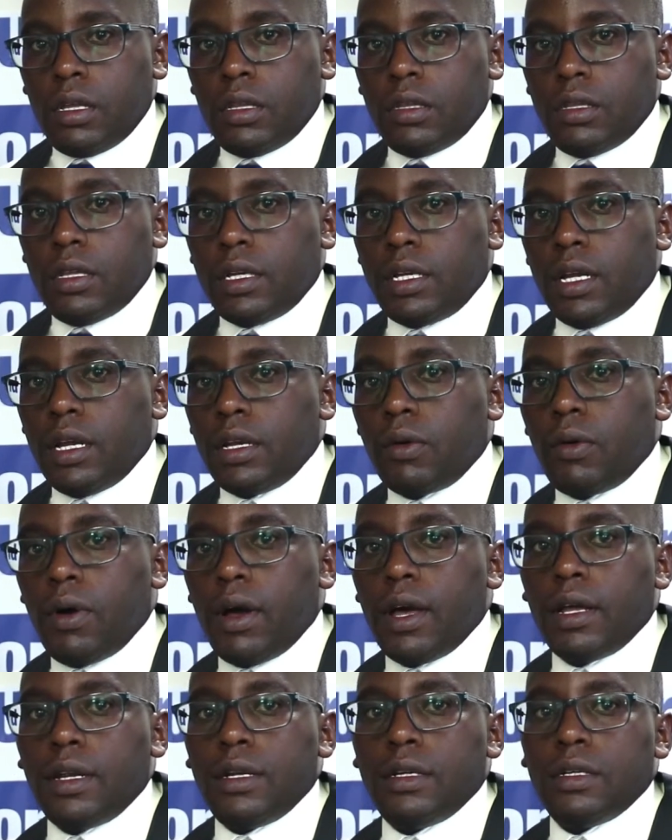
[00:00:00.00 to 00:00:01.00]
that are
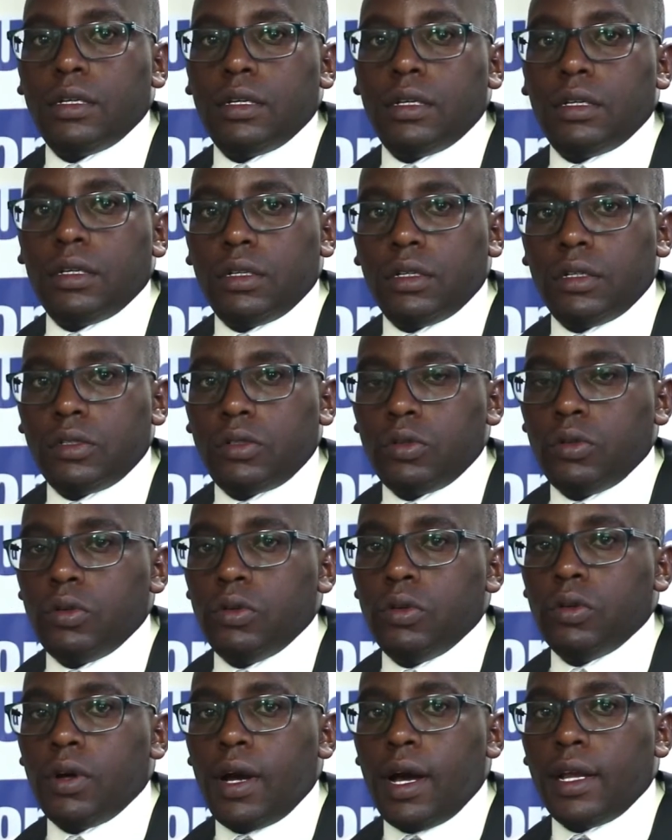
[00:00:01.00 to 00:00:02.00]
required
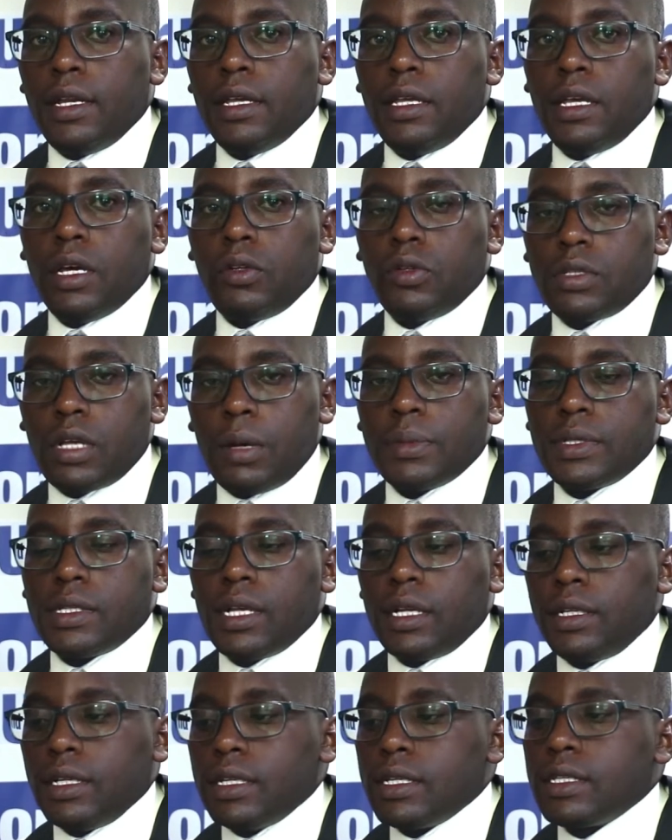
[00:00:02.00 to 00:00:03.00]
to adhere to some
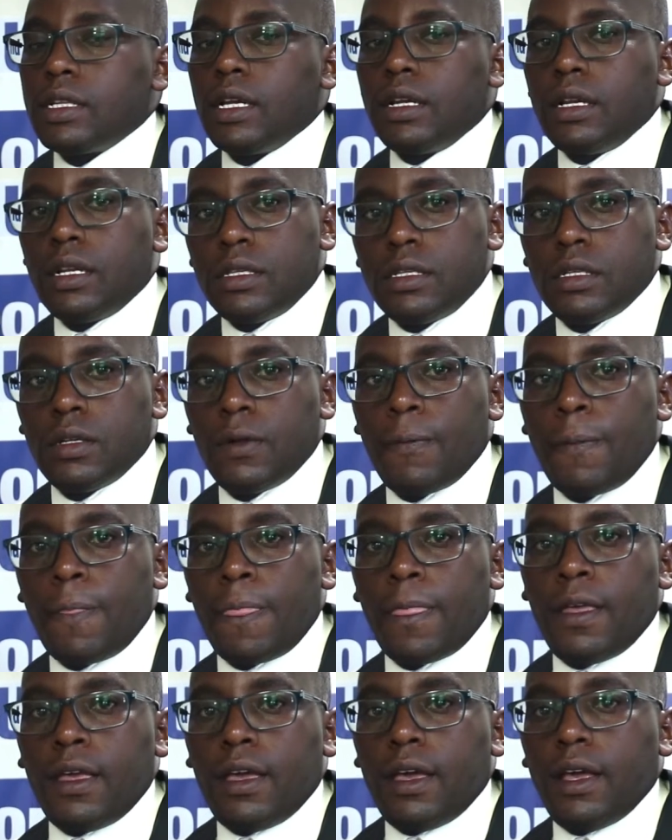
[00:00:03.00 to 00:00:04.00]
certain standards?
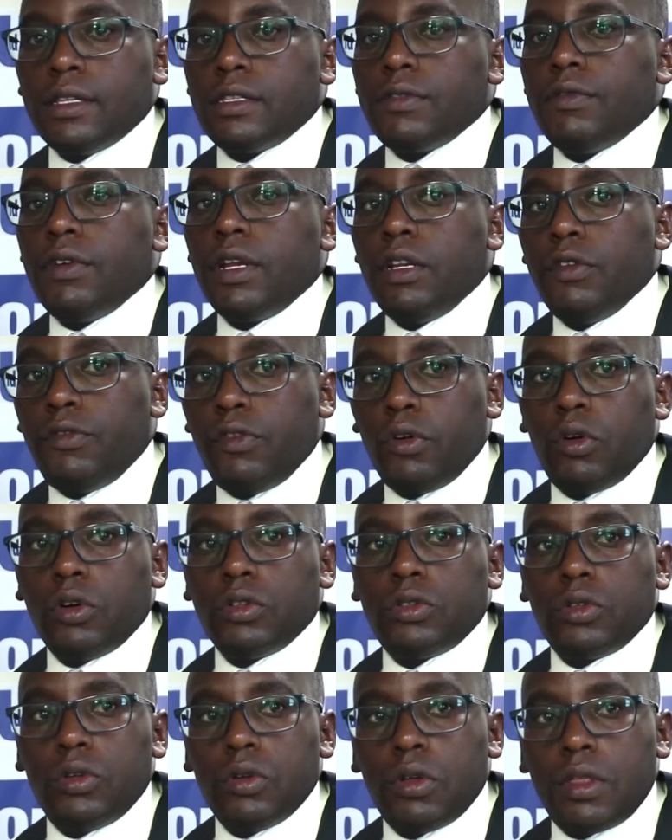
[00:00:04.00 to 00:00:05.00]
It's very difficult
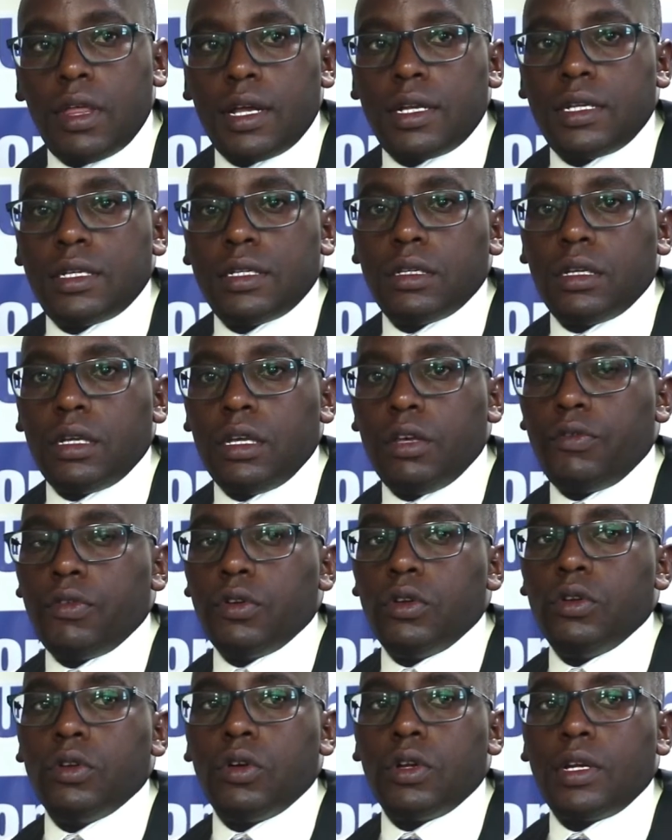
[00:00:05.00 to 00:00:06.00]
to do that if you
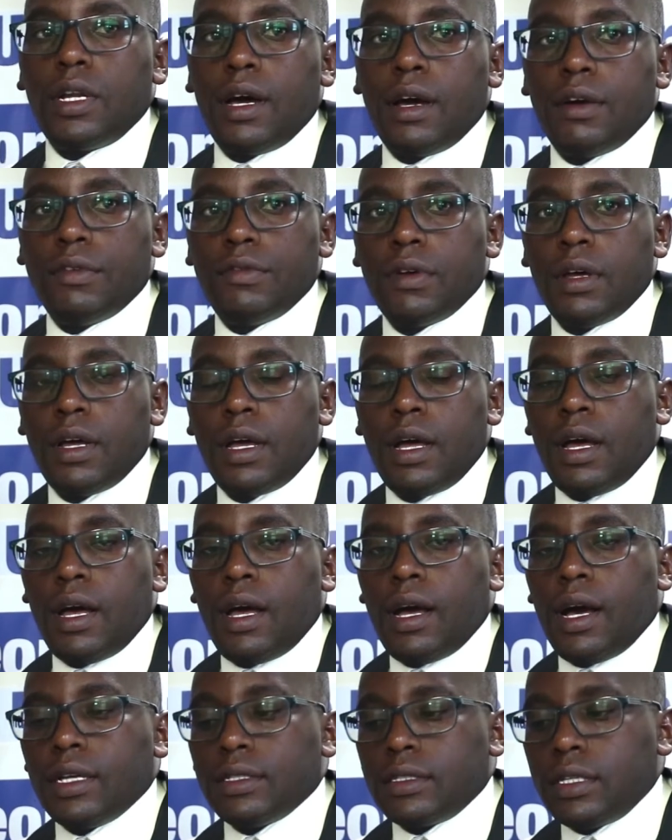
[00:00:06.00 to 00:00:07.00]
do not have
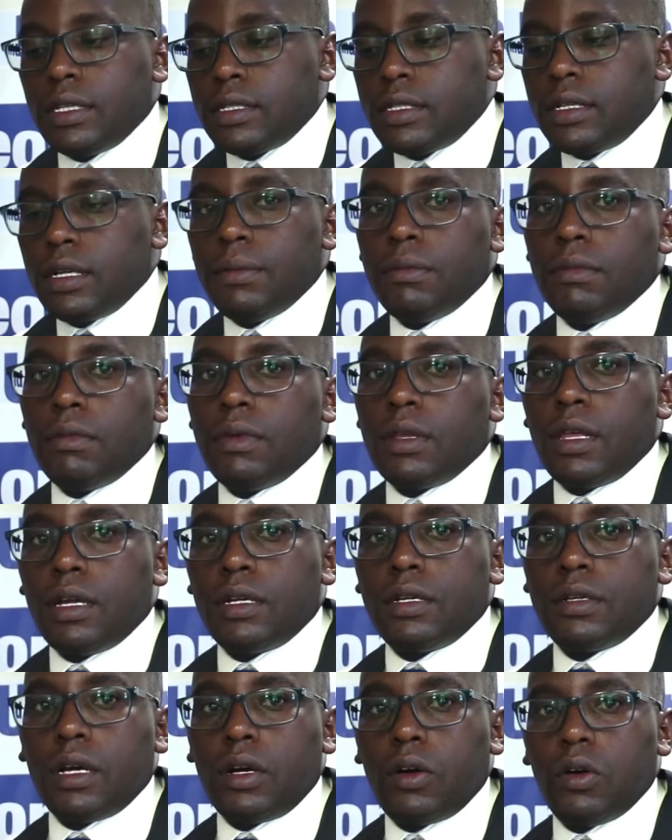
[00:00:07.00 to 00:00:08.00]
a system
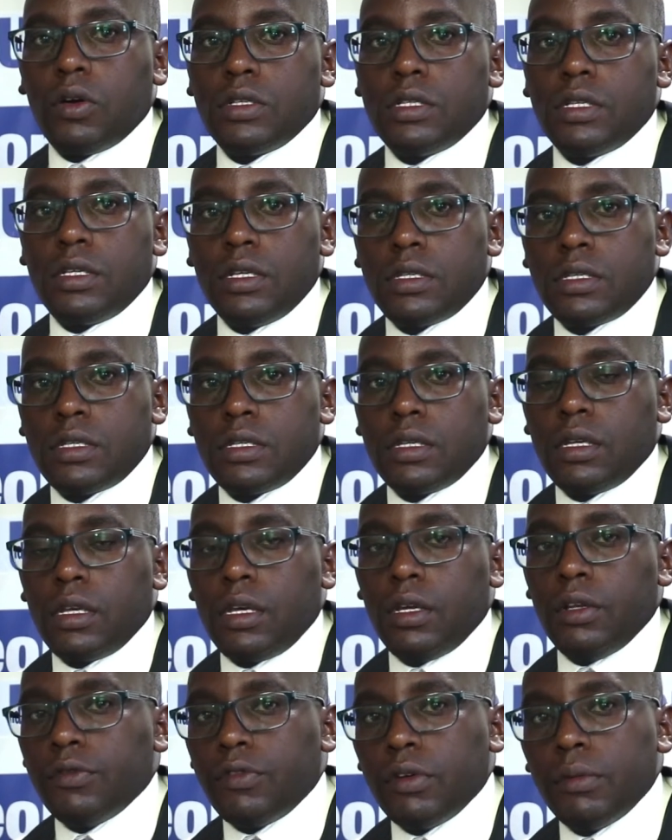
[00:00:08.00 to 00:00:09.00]
that records this
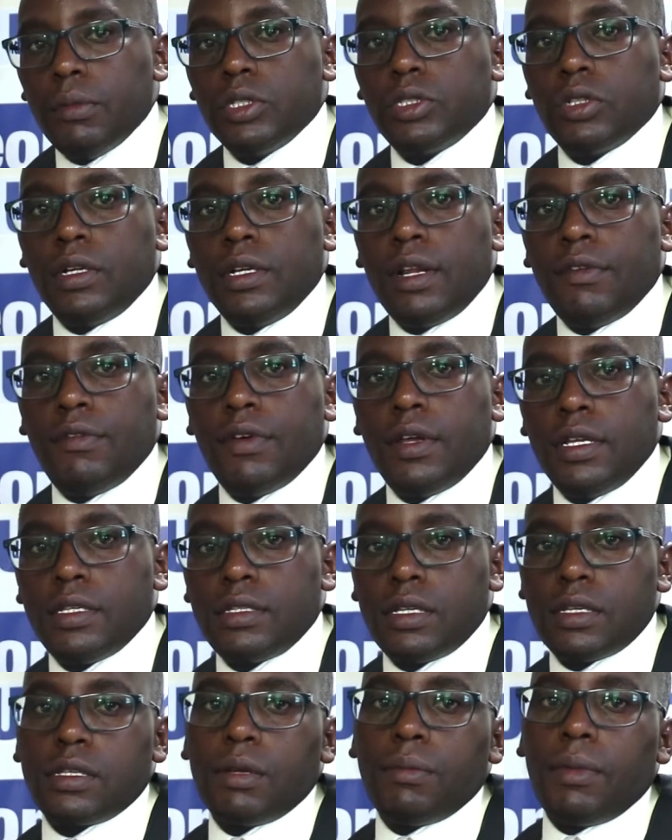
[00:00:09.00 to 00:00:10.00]
information in a very
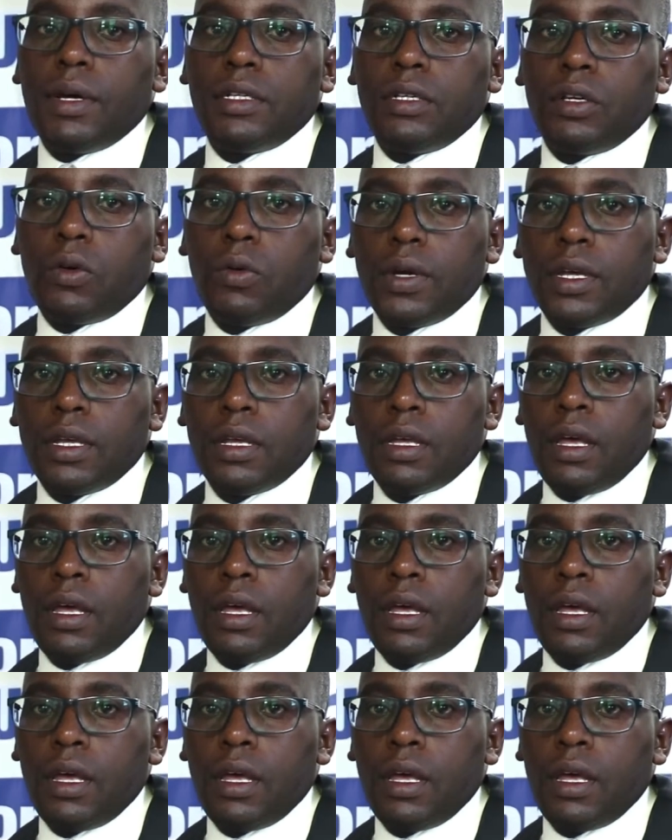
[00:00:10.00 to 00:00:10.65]
systematic way.